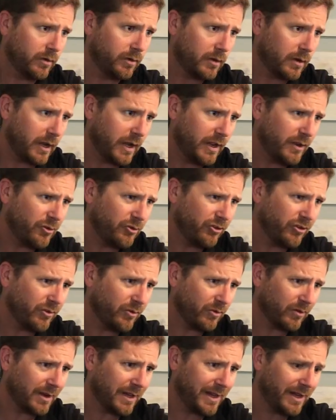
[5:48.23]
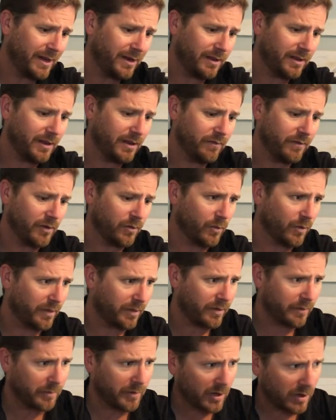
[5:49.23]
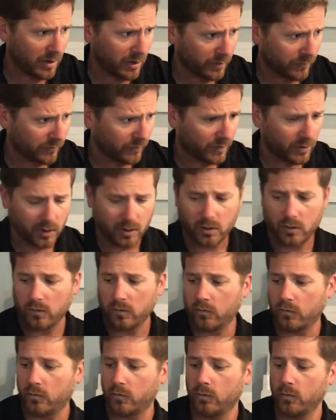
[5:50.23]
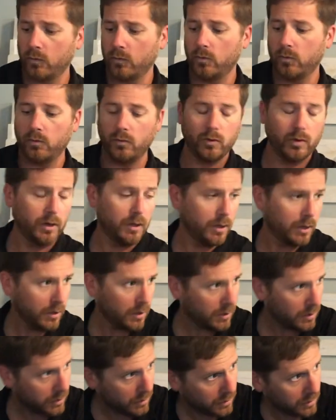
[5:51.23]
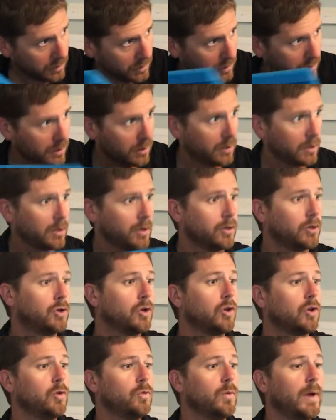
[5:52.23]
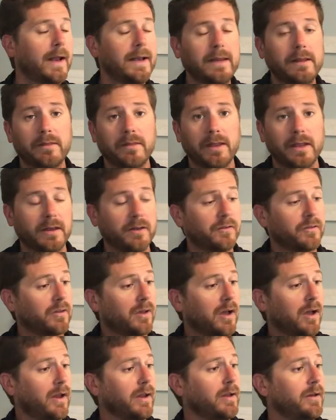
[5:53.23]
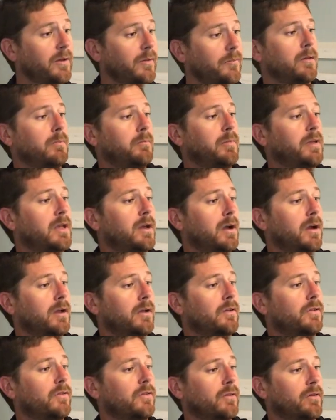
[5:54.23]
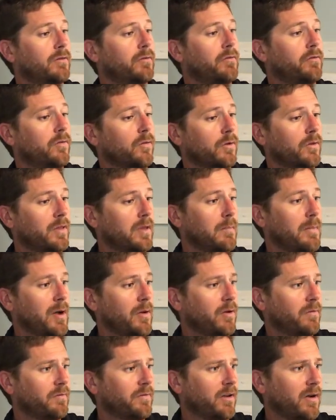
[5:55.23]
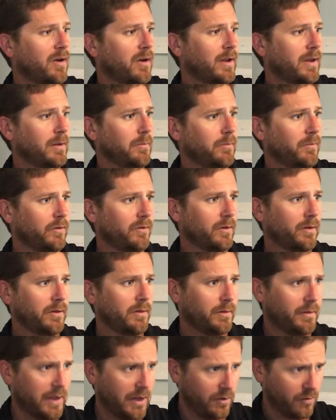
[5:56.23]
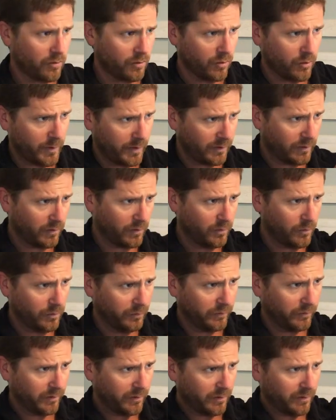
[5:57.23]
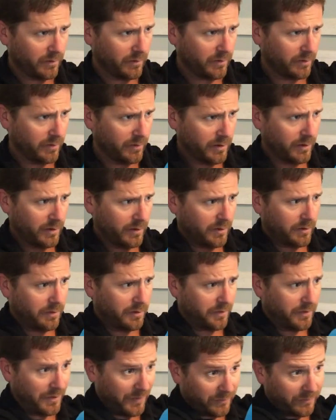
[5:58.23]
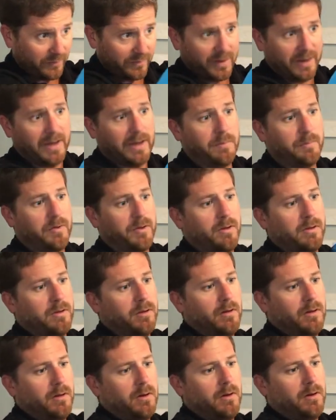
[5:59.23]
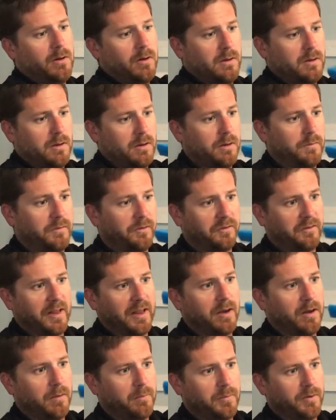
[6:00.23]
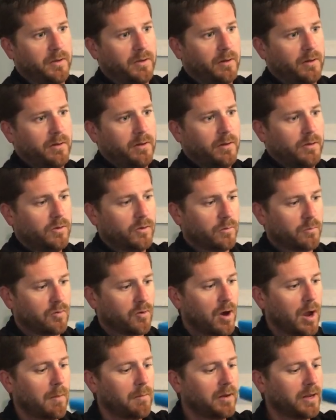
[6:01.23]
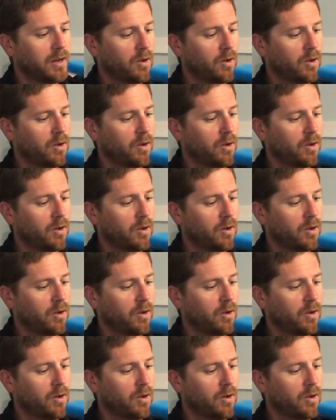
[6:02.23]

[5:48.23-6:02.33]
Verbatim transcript: I usually don't like, even with the box, to glue anything inside because for the amount of times that you're going to use this type of setup, you're probably